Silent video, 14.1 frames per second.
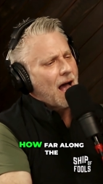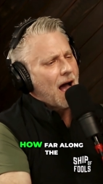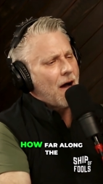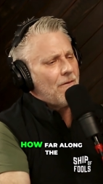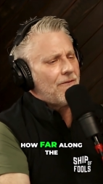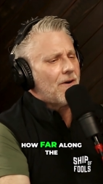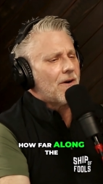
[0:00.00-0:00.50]
How
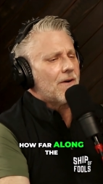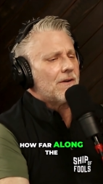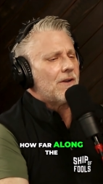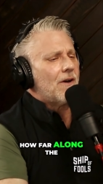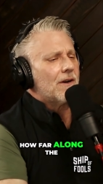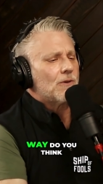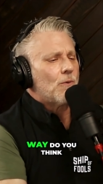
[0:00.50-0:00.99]
far
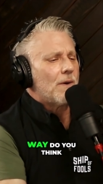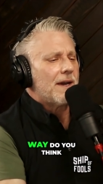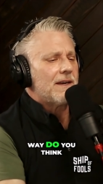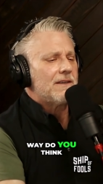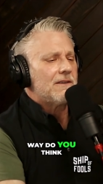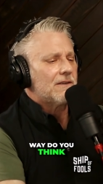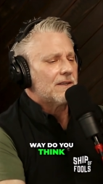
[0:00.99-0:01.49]
along the way do
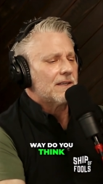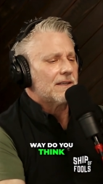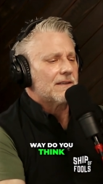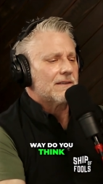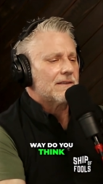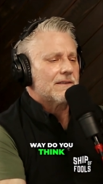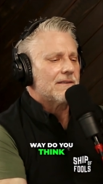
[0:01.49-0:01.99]
you think,
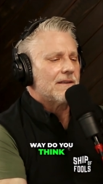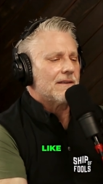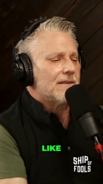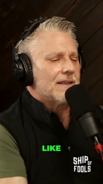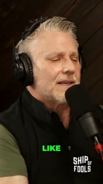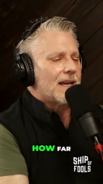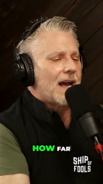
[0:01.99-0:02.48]

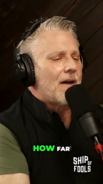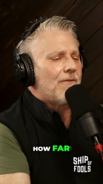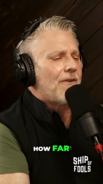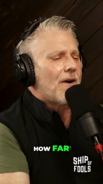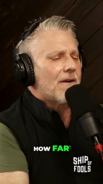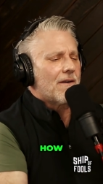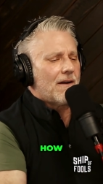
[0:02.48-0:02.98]
like, how
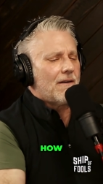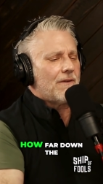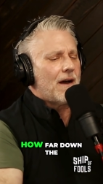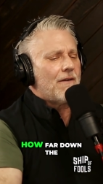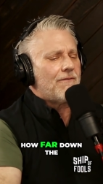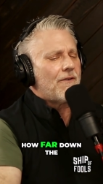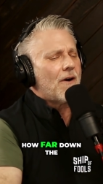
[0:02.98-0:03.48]
far, how, how
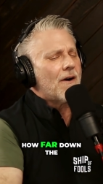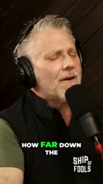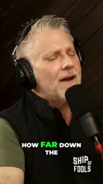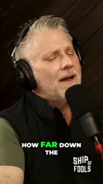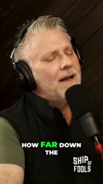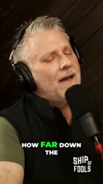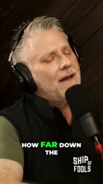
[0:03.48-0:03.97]
far
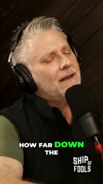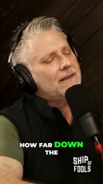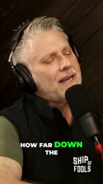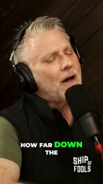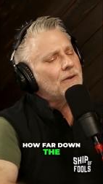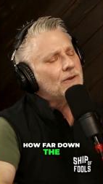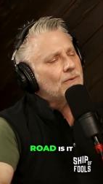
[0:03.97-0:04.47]

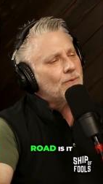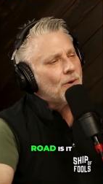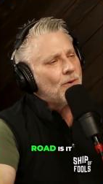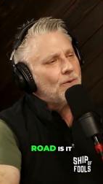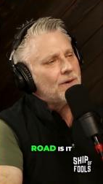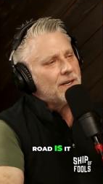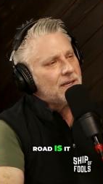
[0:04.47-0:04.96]
down the
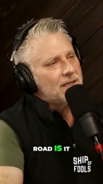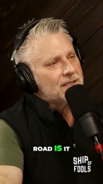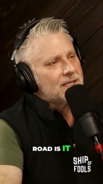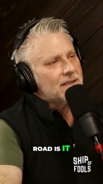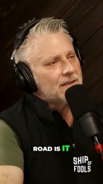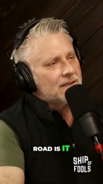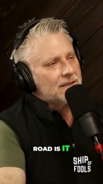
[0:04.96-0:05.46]
road is it
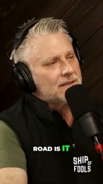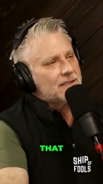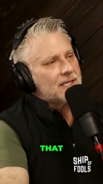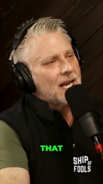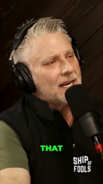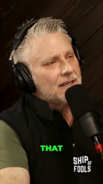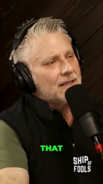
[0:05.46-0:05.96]

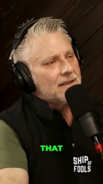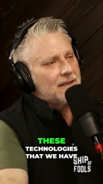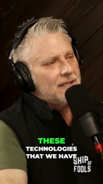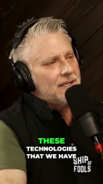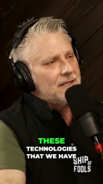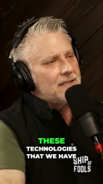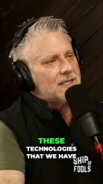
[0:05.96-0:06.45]
that
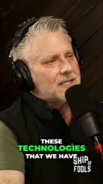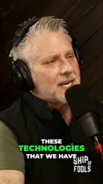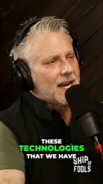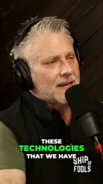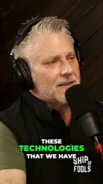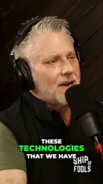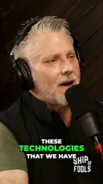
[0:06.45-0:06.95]
these
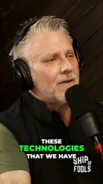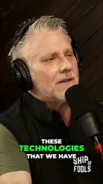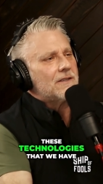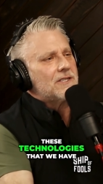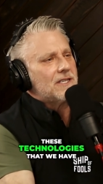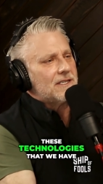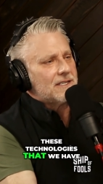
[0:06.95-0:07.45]

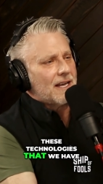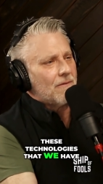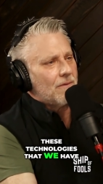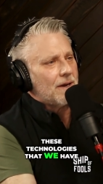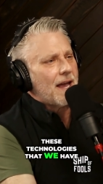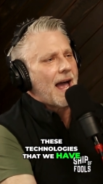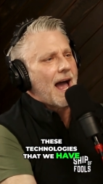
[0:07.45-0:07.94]
technologies that
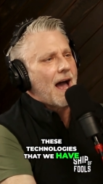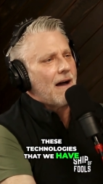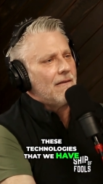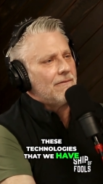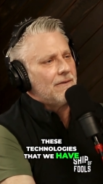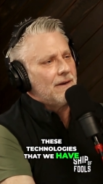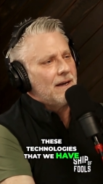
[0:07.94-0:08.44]
we have,
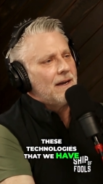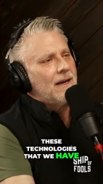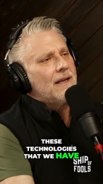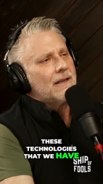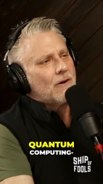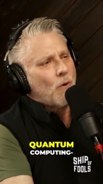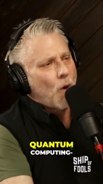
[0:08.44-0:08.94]

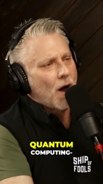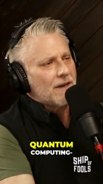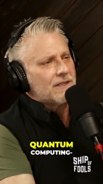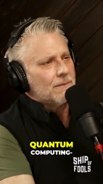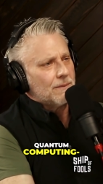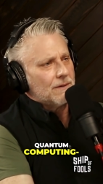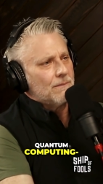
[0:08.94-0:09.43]

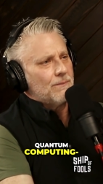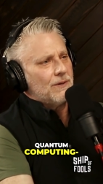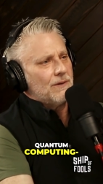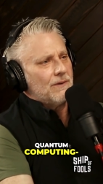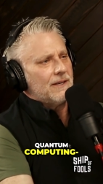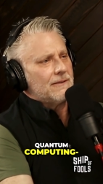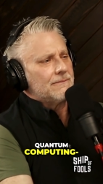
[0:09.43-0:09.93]
quantum
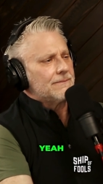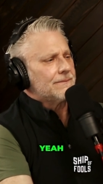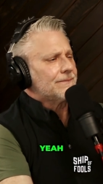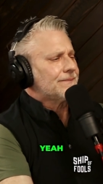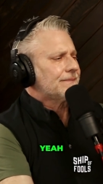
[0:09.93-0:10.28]
computing, yeah.